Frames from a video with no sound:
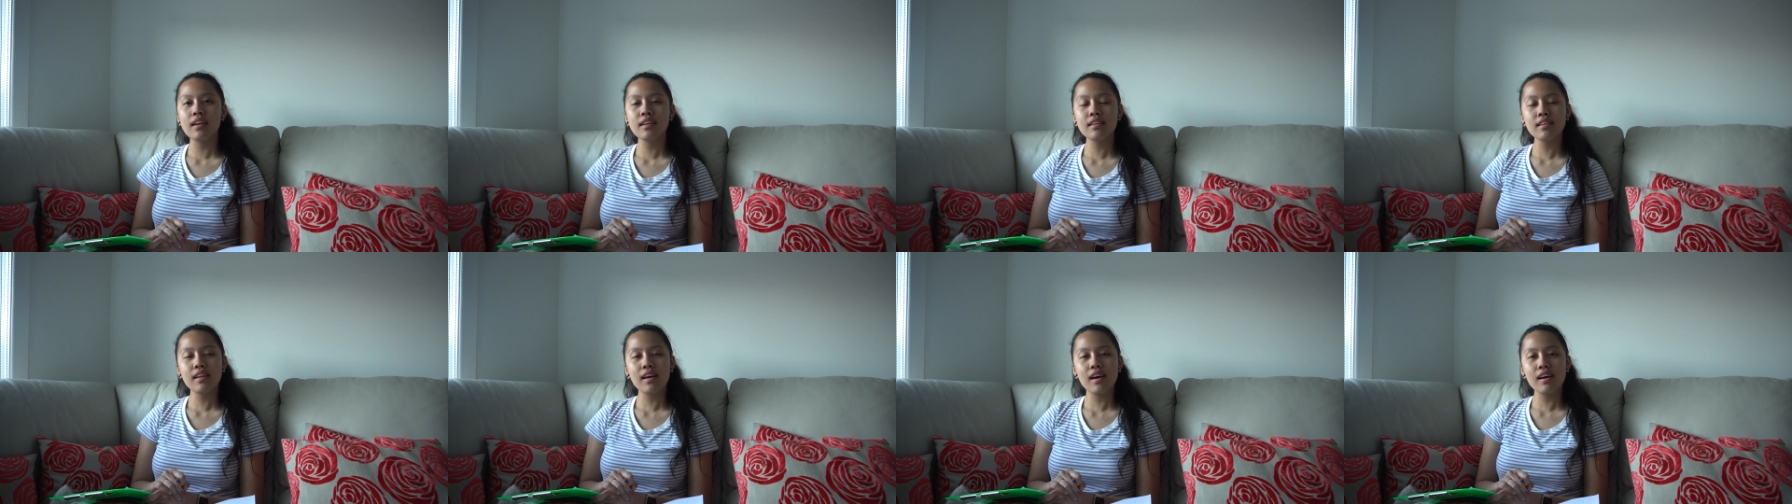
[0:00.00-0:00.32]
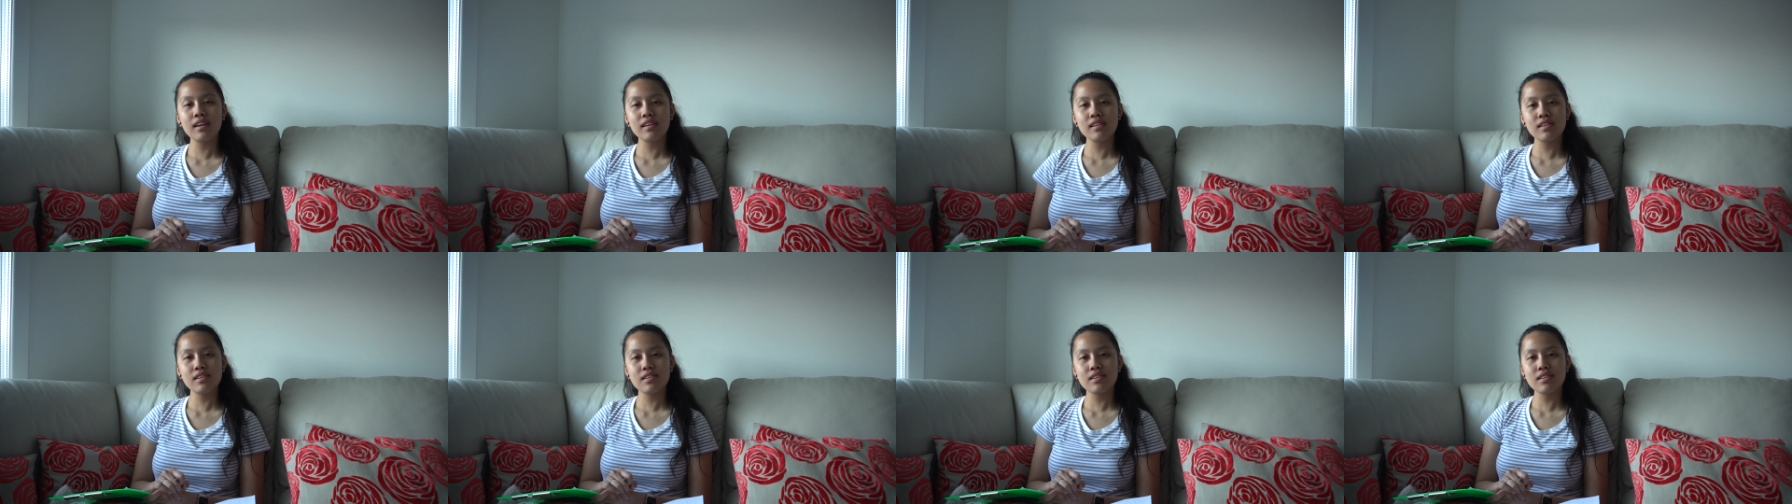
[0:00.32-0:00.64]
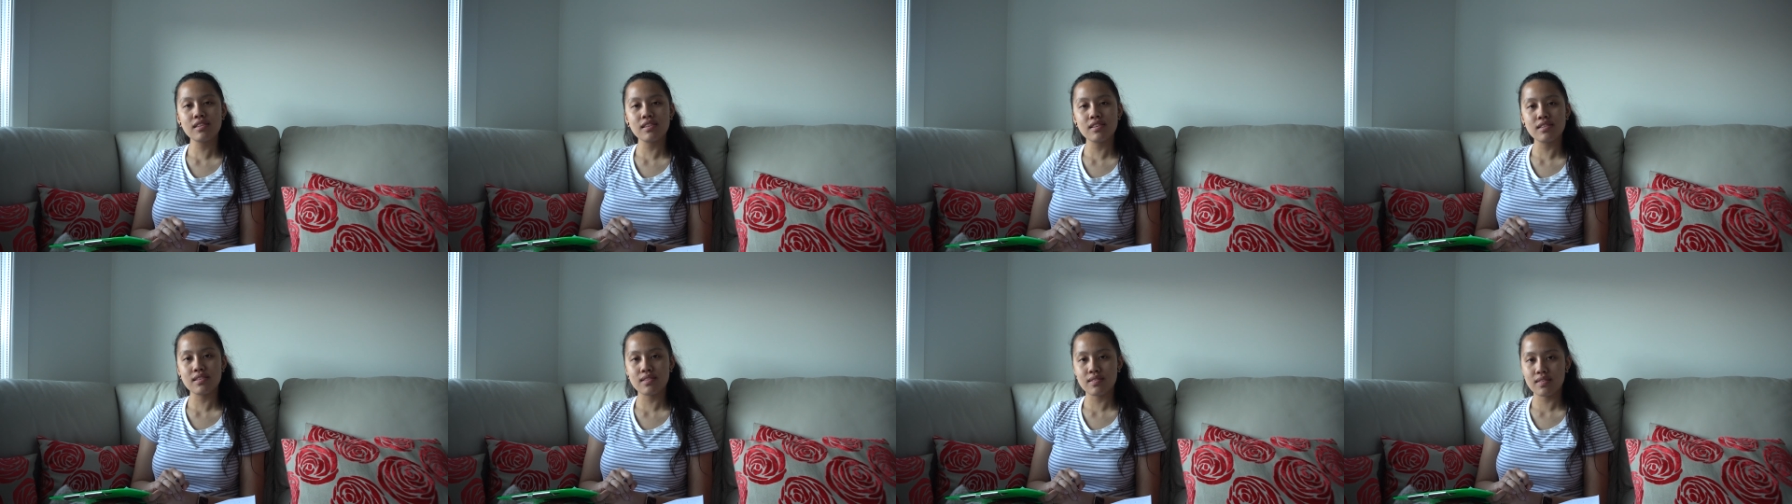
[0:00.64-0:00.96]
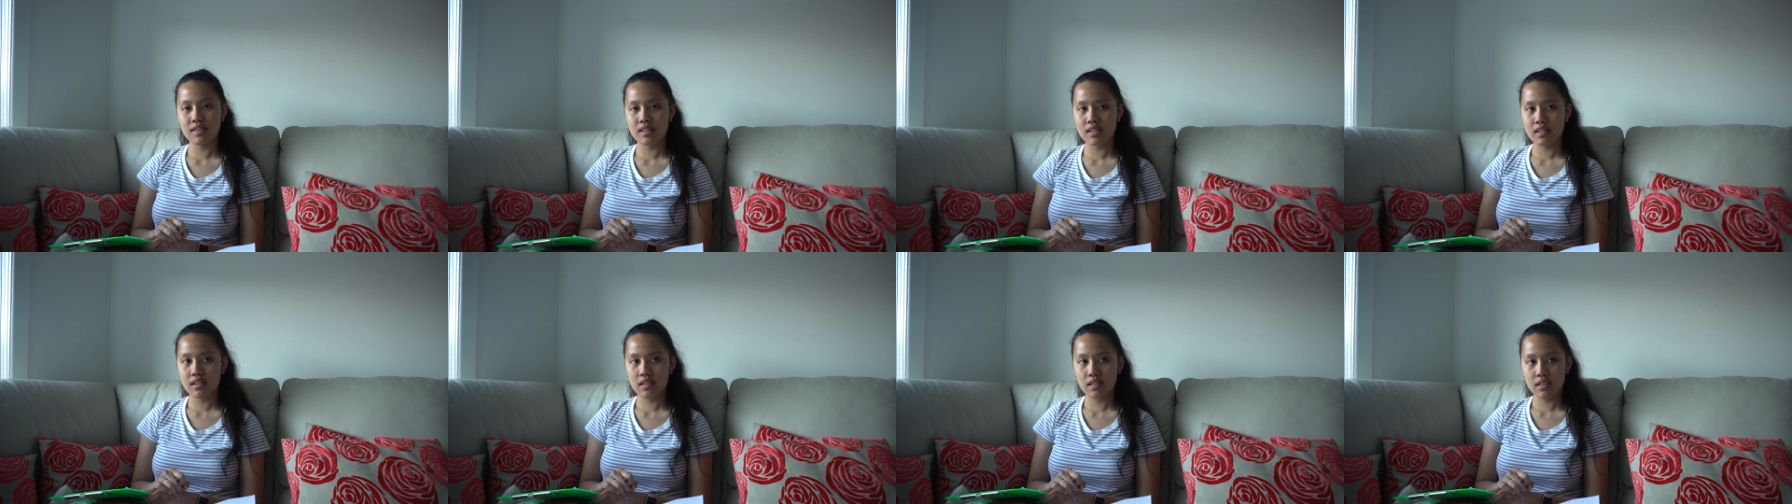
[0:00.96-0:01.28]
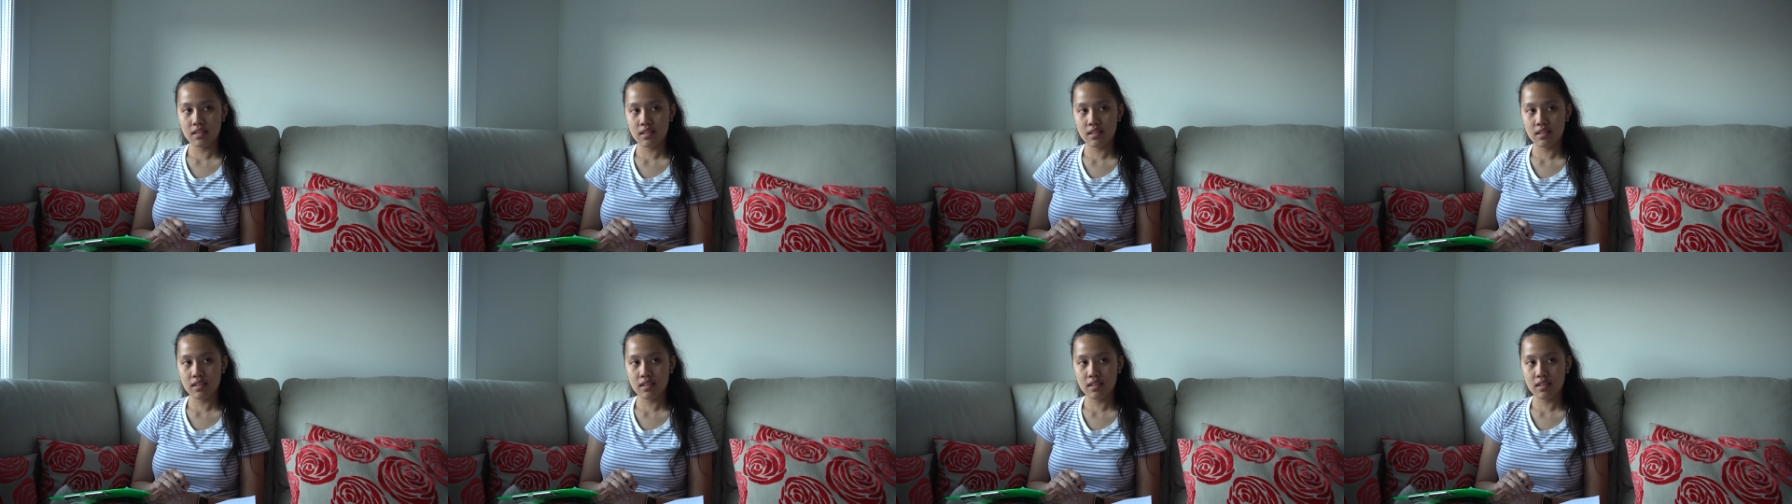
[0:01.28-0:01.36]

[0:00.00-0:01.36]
don't know how to do this one.